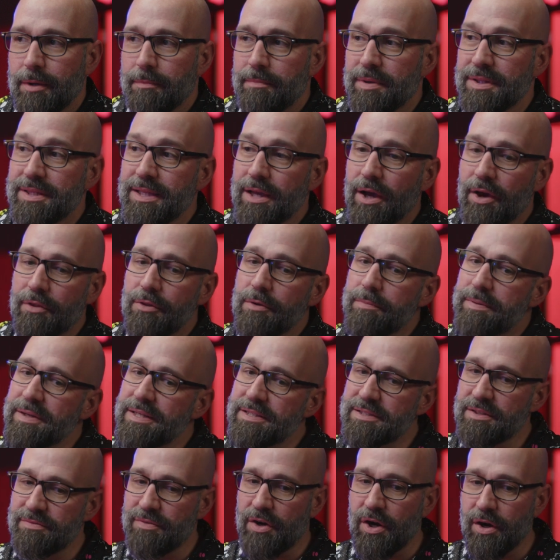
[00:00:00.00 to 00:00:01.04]
But the other
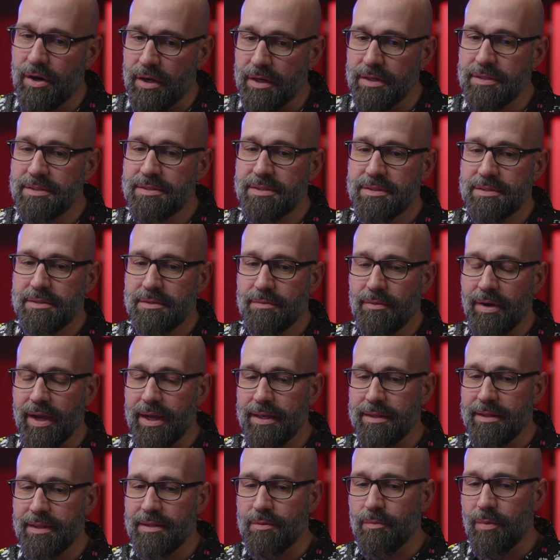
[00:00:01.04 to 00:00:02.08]
piece of art,
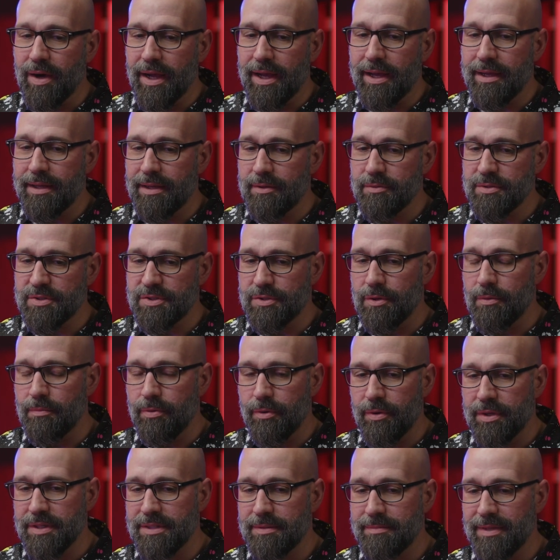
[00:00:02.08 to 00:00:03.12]
right, and why it was so
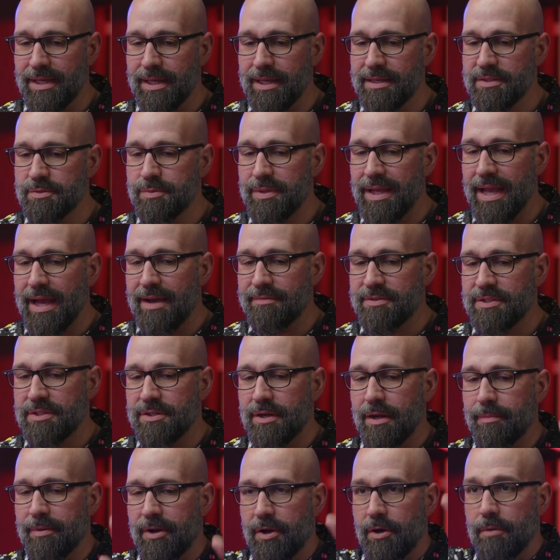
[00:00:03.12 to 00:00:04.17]
important to me is we have to
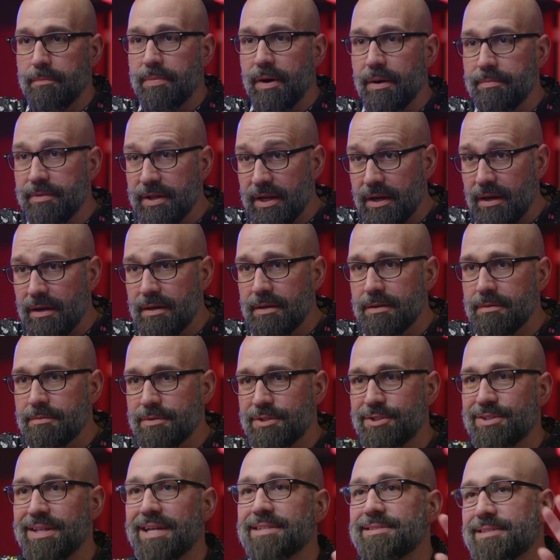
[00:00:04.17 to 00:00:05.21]
talk about our public art,
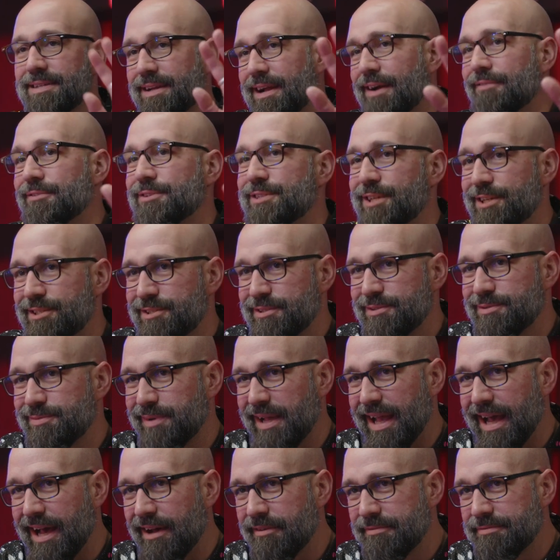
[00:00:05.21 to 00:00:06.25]
which that's the conversations we
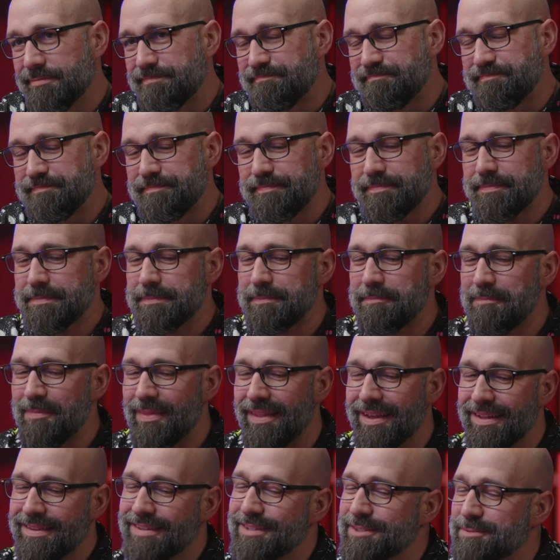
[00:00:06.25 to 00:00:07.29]
have.
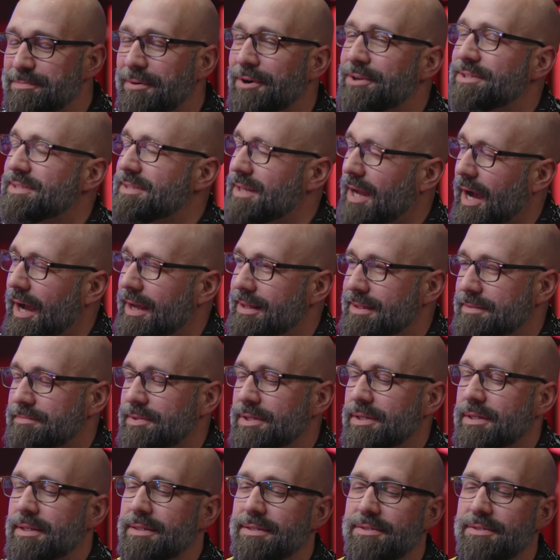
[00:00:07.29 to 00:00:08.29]
This part's not in the book.